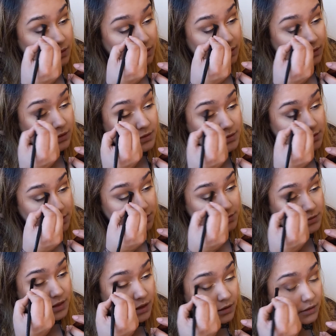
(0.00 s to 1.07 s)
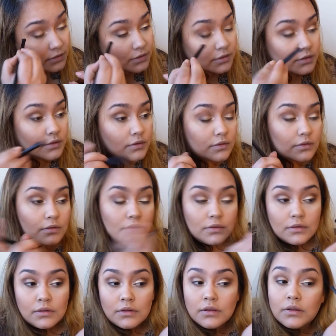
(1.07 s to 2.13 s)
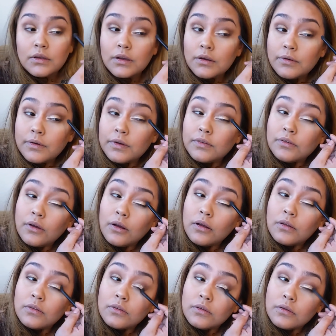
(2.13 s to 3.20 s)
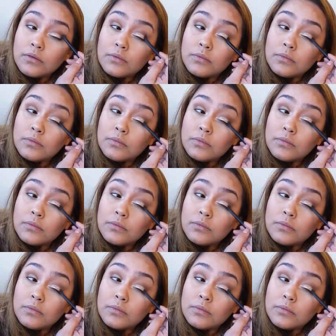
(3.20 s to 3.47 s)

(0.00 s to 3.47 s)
And let's use that on the crease also.